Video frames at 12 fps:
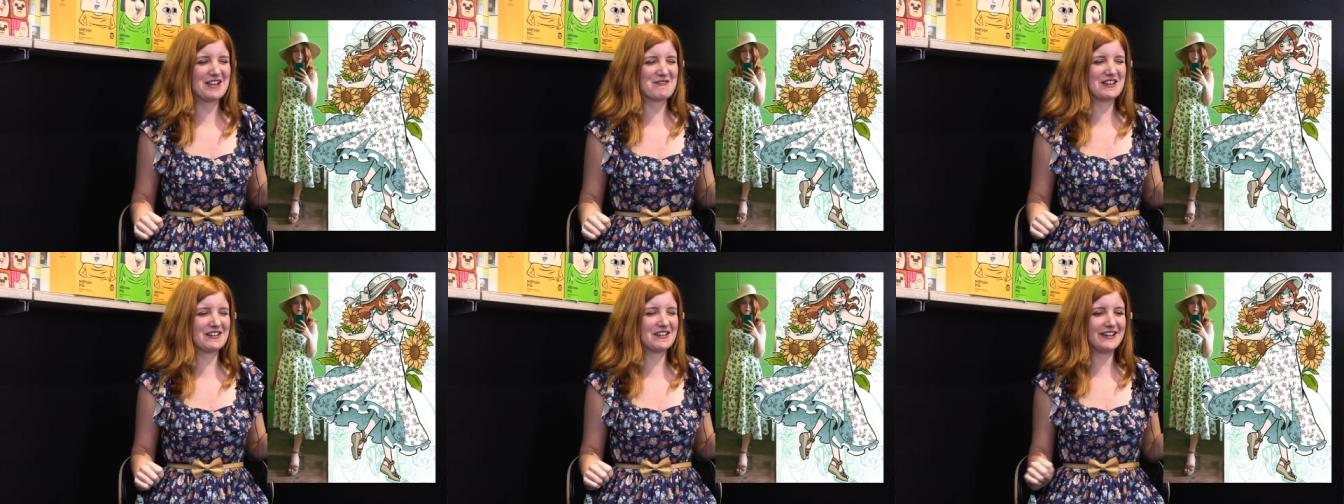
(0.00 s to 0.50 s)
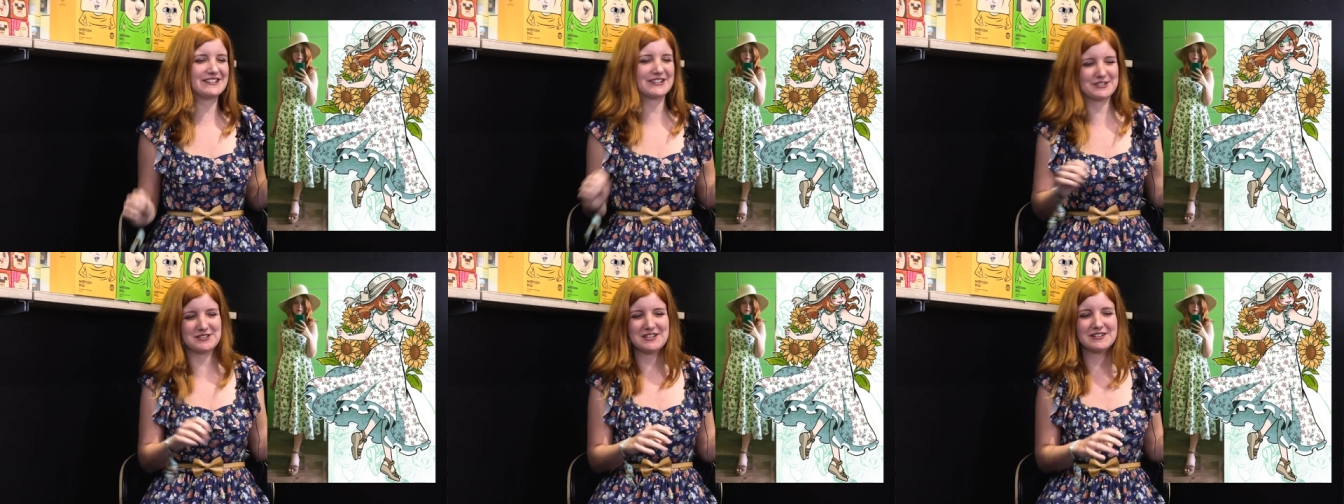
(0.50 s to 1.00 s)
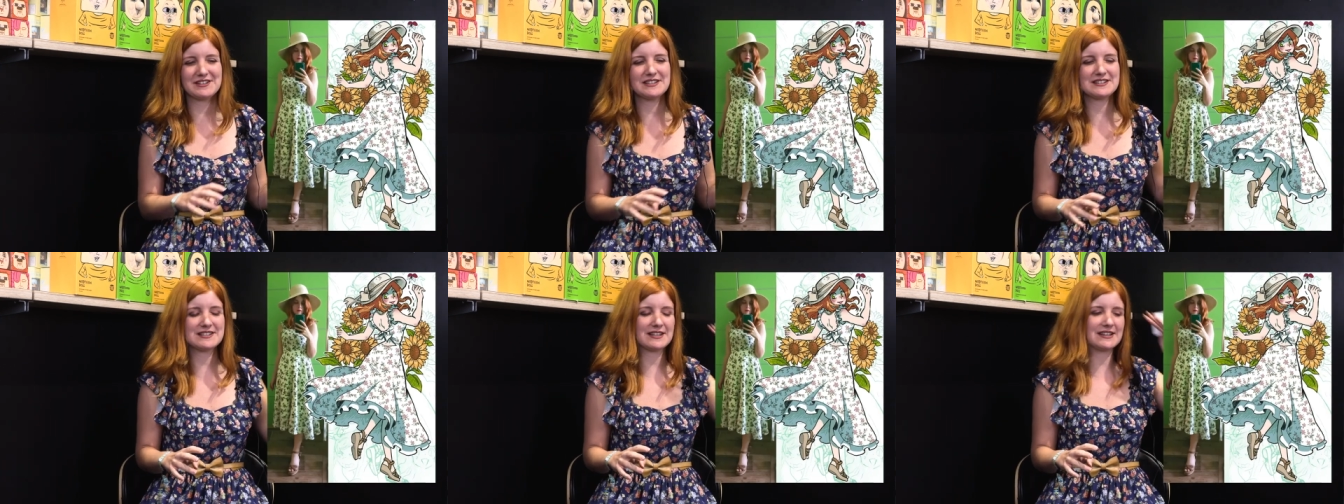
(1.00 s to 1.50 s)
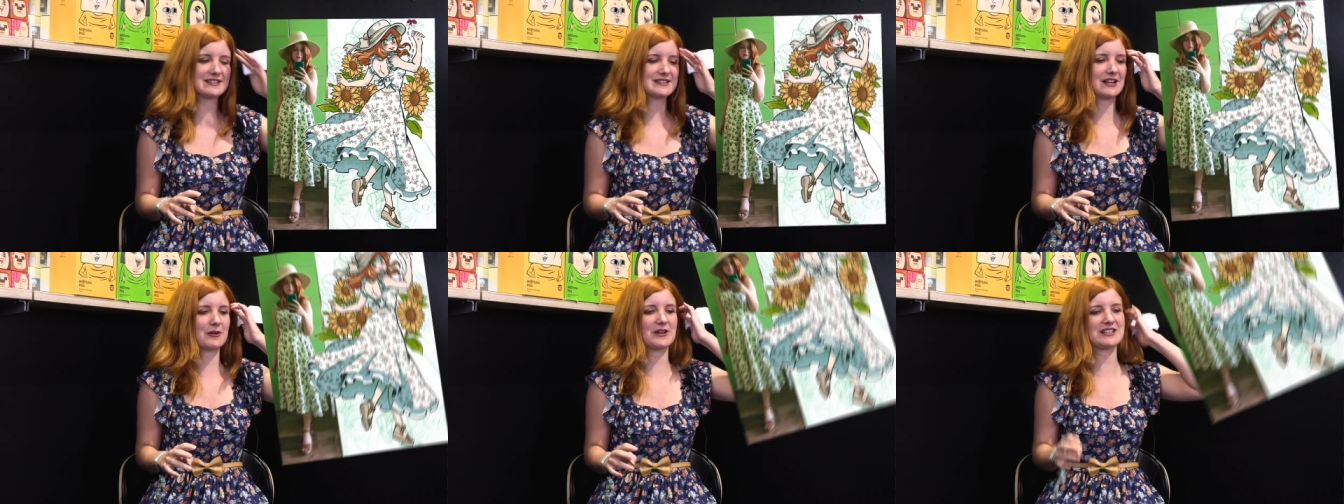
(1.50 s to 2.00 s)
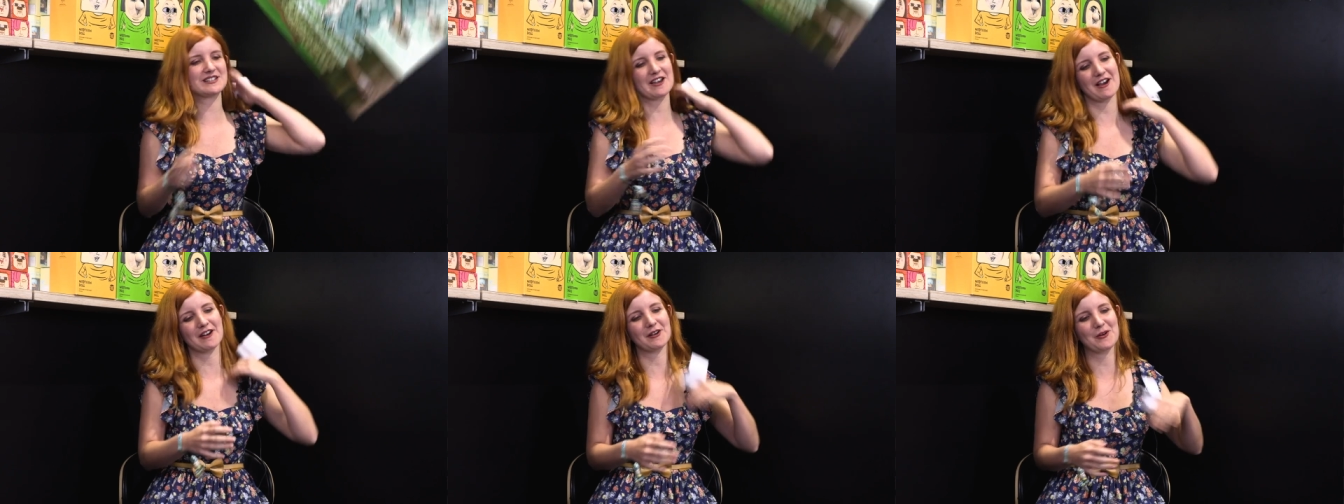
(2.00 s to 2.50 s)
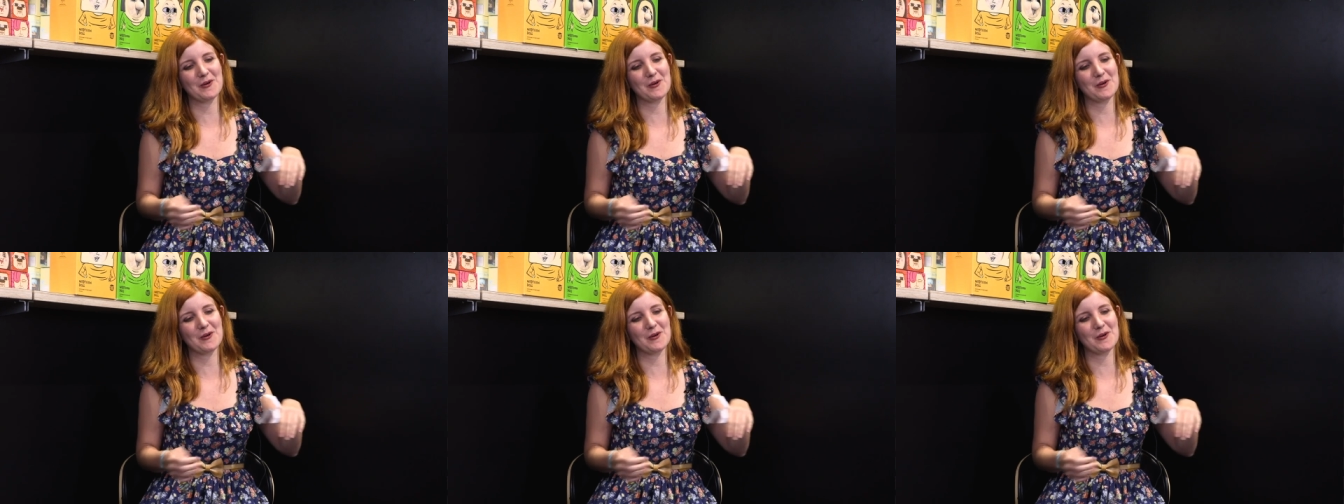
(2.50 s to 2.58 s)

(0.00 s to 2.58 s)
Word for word: I mean, in the series, it's always her